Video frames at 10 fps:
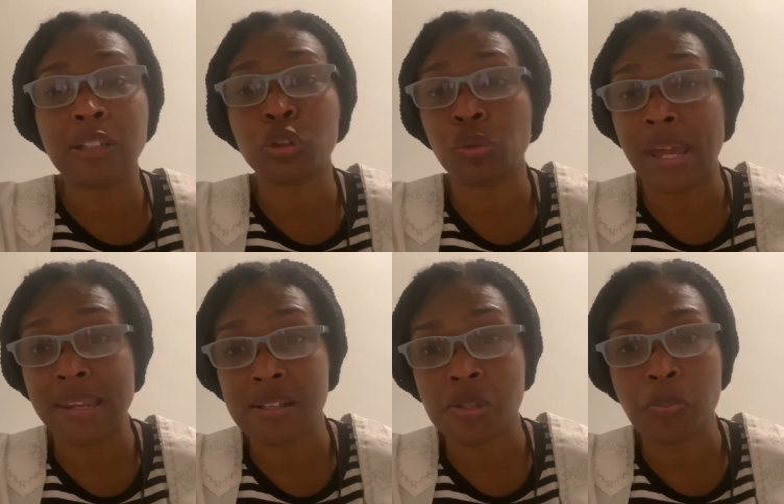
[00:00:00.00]
through that
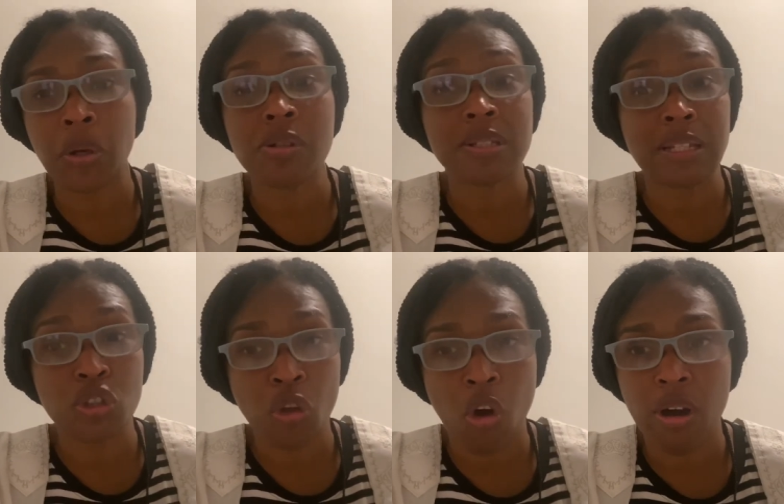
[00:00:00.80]
experience, he
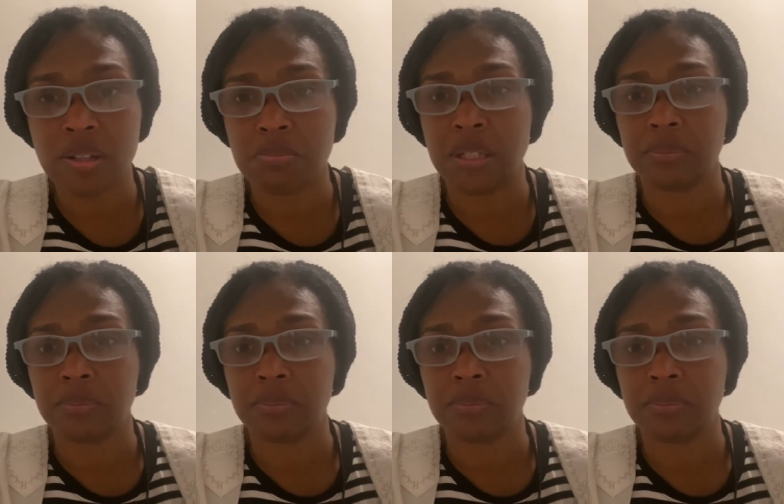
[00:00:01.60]
taught me